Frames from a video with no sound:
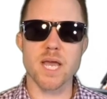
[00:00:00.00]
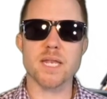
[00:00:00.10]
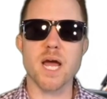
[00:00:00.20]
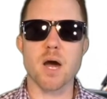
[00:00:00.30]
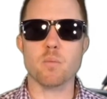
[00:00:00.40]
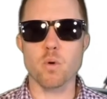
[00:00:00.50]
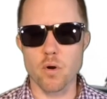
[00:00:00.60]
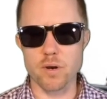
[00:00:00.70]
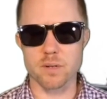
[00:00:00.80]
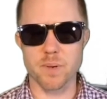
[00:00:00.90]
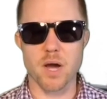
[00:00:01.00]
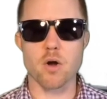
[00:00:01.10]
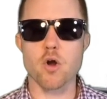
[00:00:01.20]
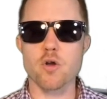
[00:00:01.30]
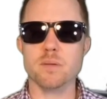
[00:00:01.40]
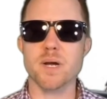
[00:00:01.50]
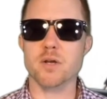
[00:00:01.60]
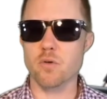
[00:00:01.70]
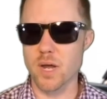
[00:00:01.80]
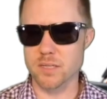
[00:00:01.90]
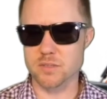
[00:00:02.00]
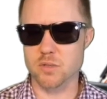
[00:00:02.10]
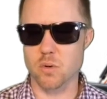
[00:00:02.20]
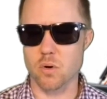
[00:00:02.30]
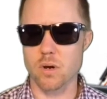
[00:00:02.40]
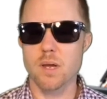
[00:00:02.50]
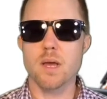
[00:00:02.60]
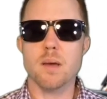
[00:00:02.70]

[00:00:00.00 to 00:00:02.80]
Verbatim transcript: and not worried about hurting my credit score